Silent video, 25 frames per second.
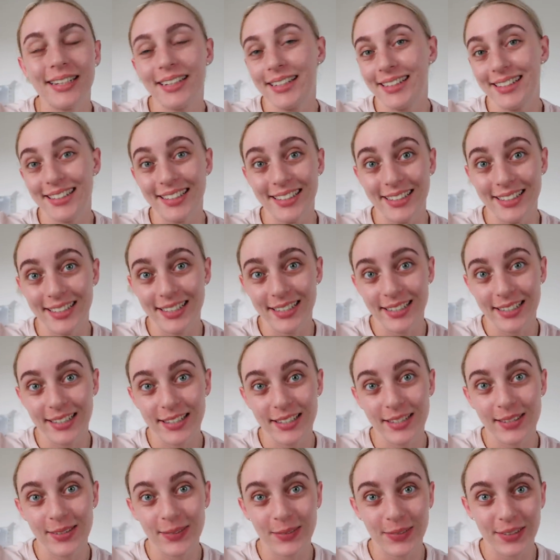Consistent
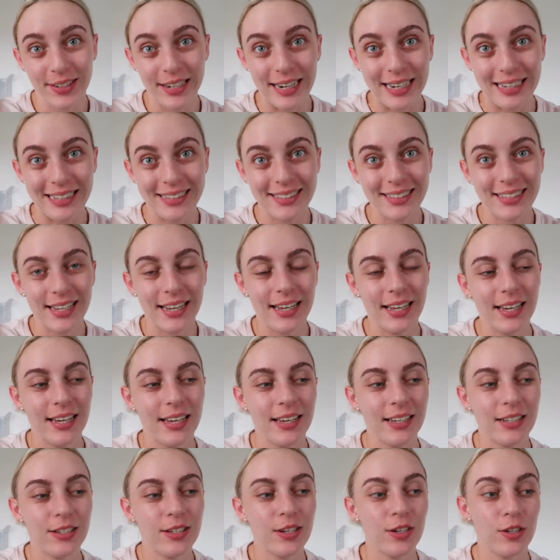stories
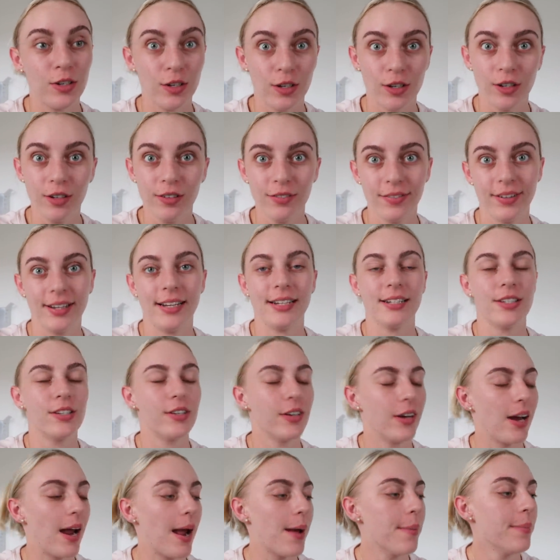to do for
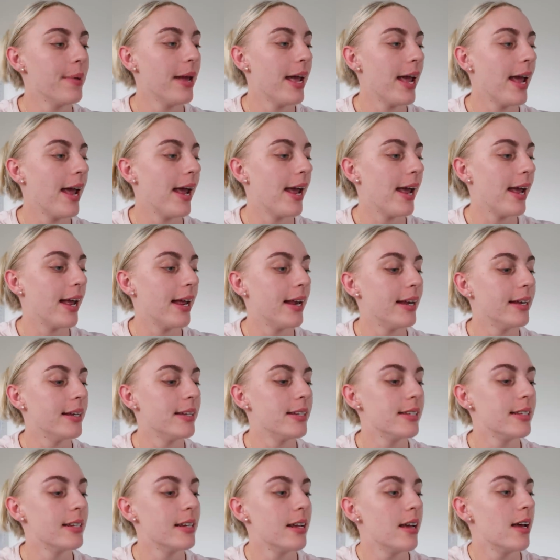Instagram
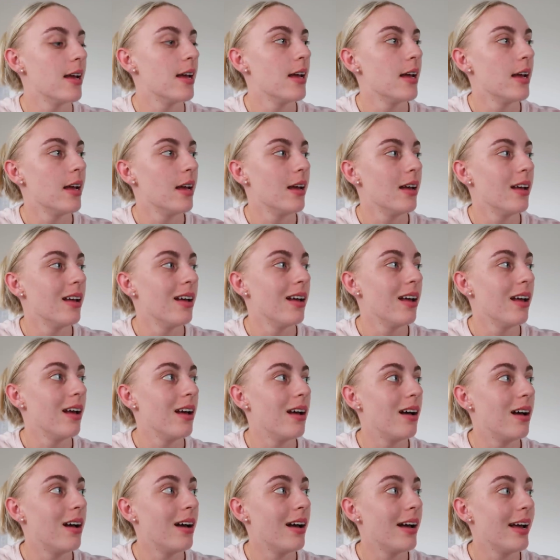and
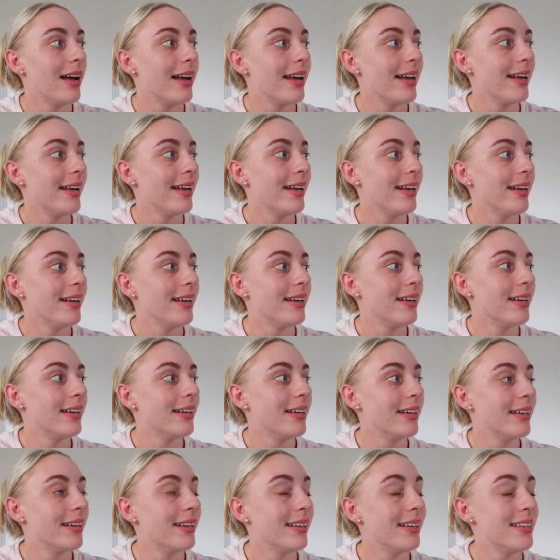I
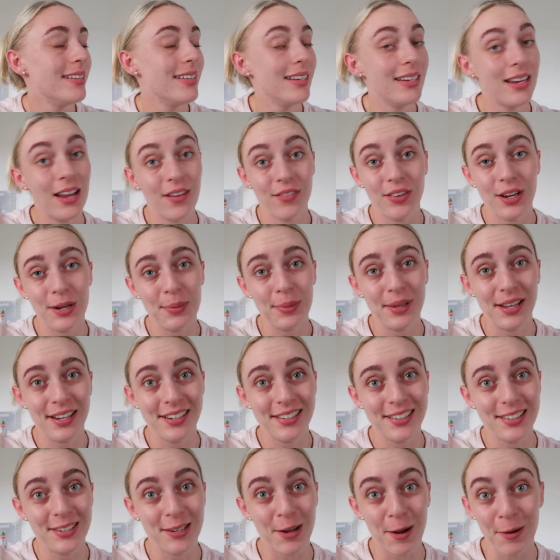didn't have any
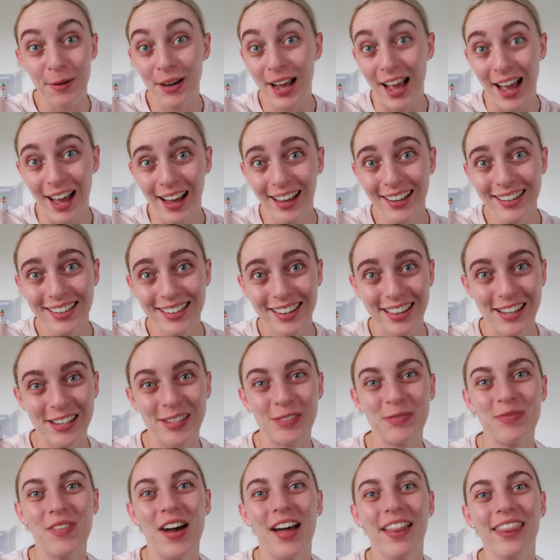plans to go out
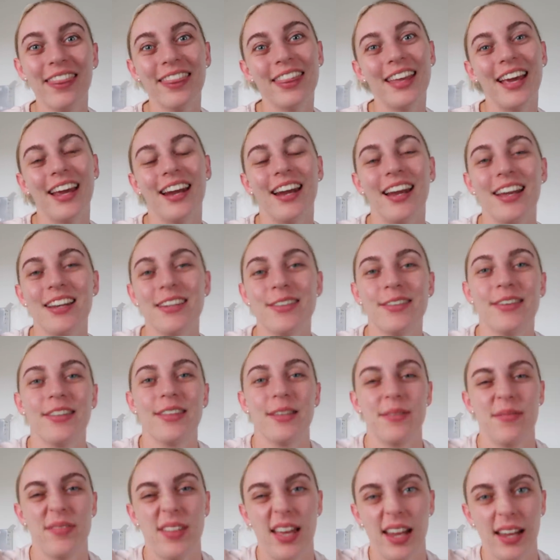this month, and I do
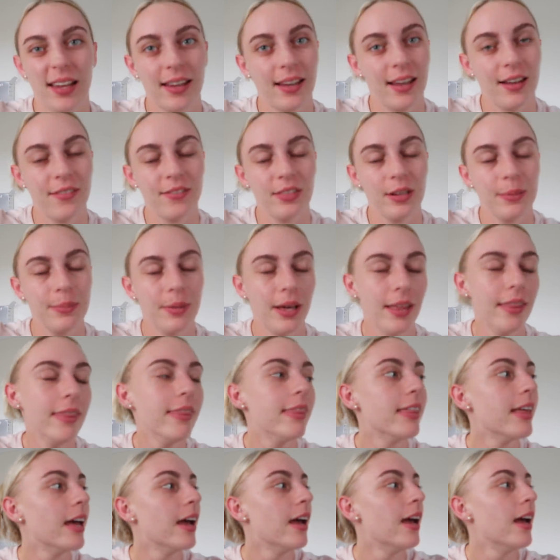them like every
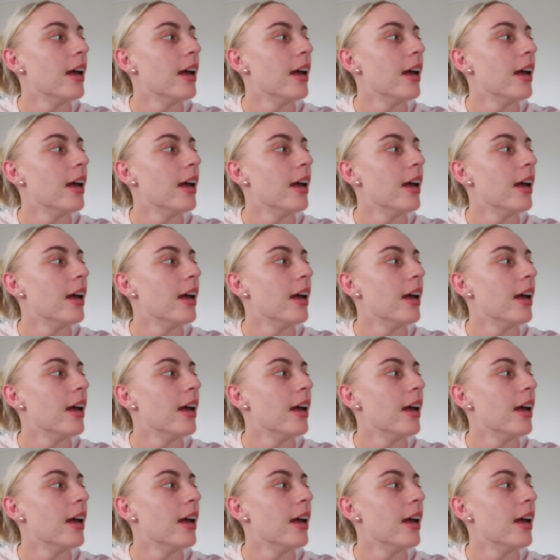month.